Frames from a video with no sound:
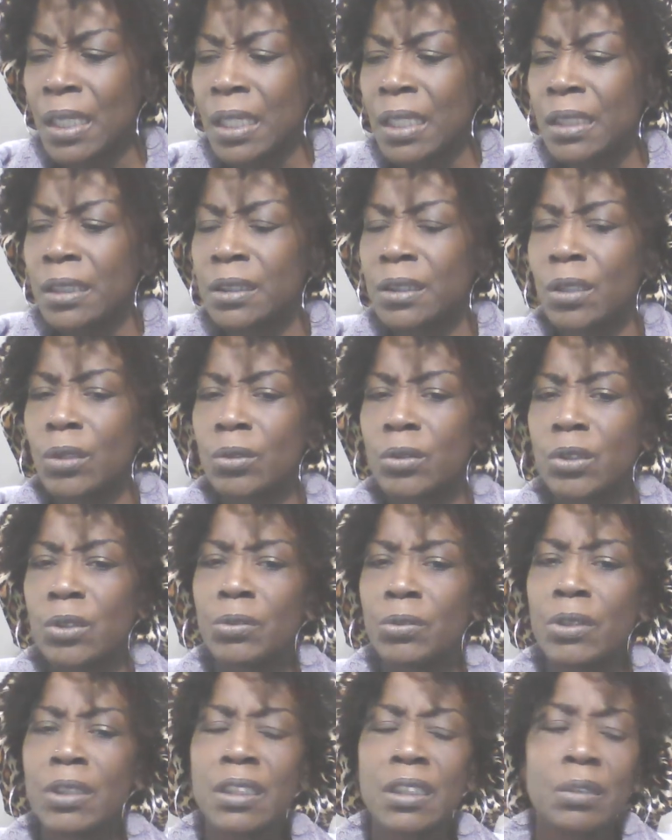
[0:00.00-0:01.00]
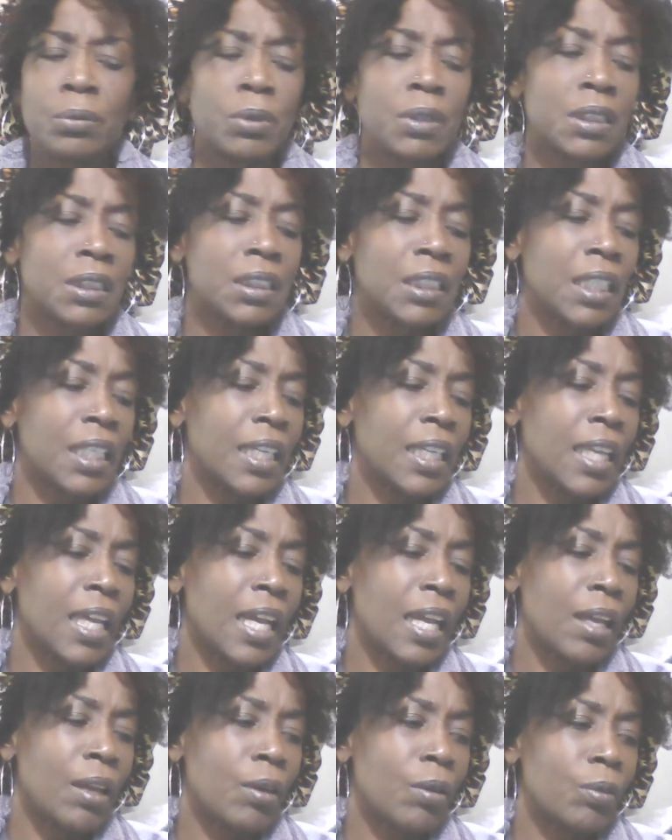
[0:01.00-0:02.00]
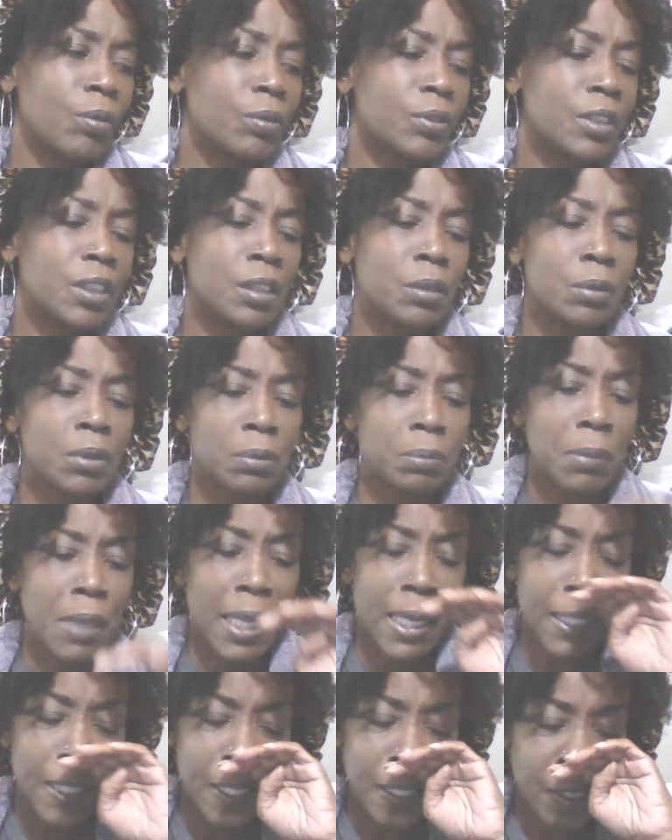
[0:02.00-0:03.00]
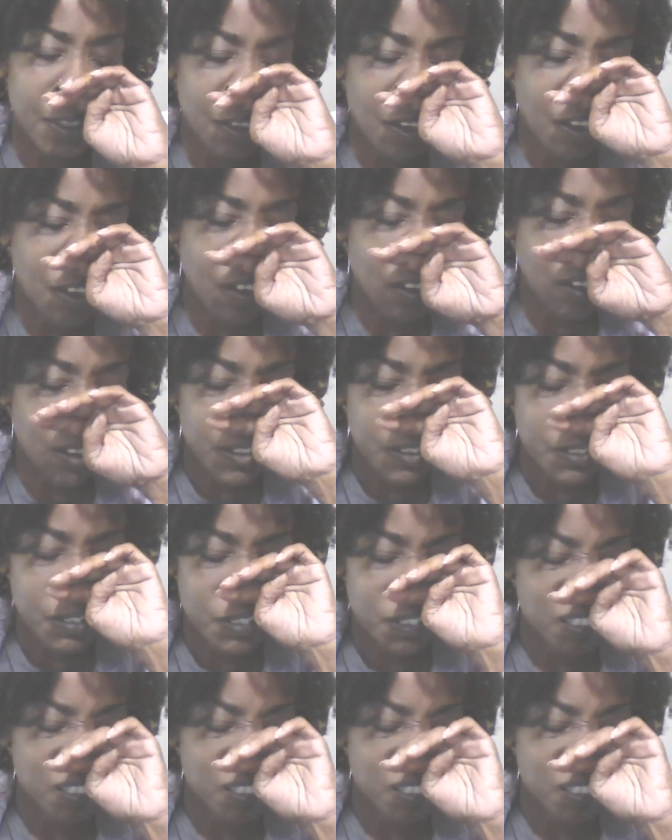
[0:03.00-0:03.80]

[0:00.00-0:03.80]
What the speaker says: So Teresa was saying how she was mad at God.